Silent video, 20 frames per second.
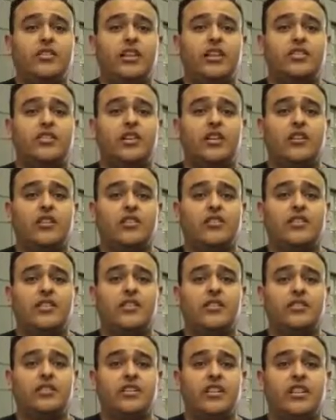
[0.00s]
dash. On a
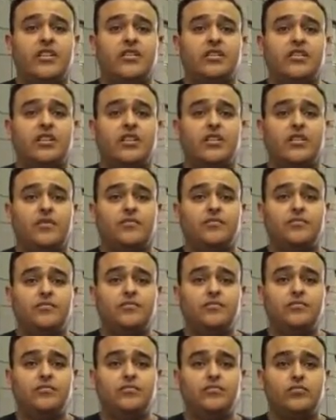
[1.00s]
10-yard dash,
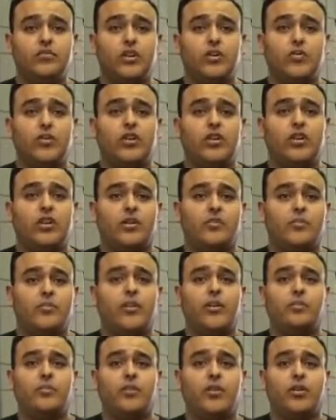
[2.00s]
we work
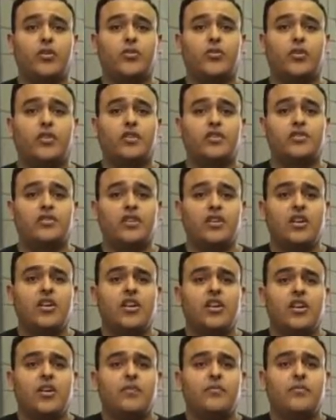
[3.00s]
on pure quickness.
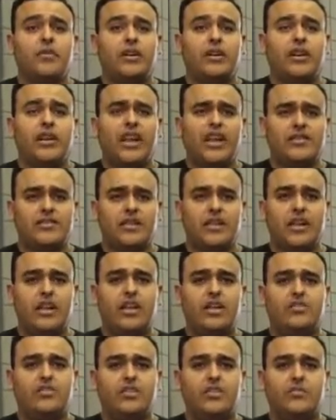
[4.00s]
But as I
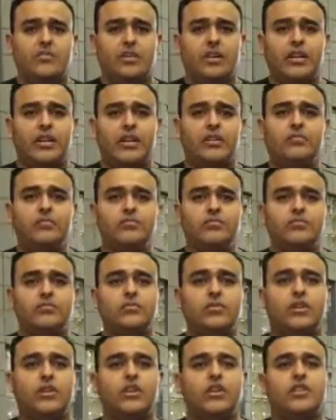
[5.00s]
asked in the beginning,
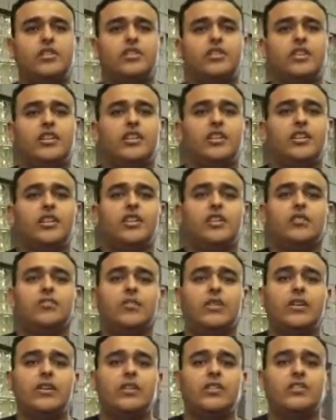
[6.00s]
she
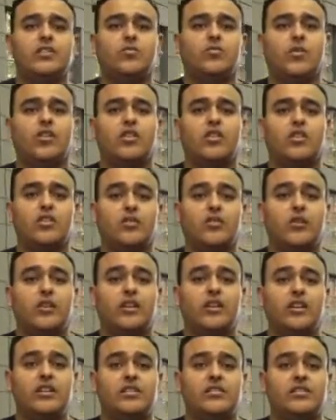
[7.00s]
really doesn't work on
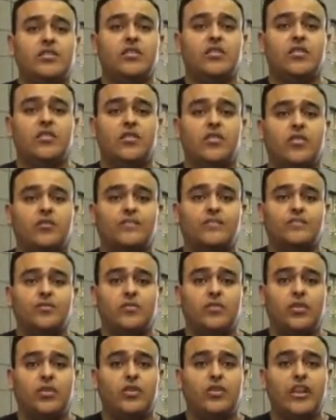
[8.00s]
quickness
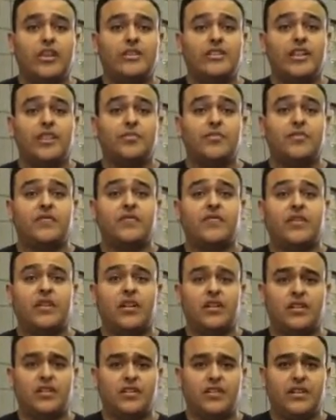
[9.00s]
or that type of
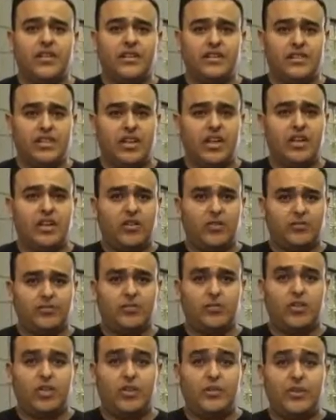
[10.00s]
things that
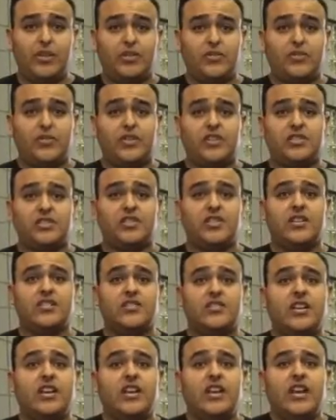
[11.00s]
could be used for this
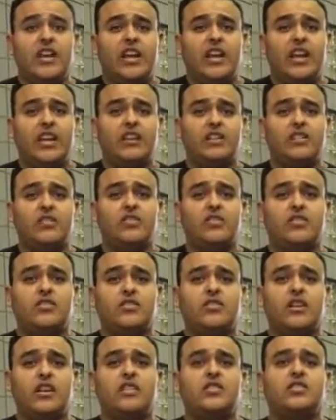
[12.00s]
test. And
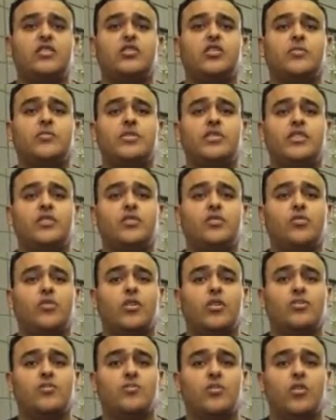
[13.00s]
as she told me, she
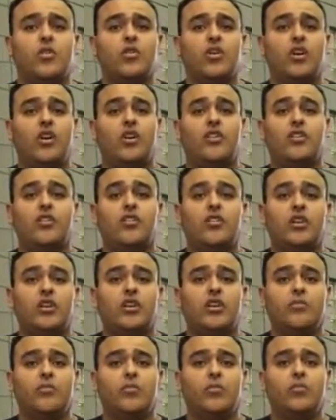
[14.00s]
works more on
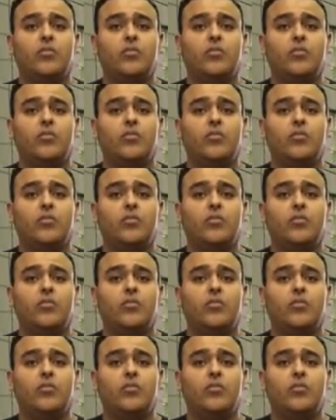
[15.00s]
yoga.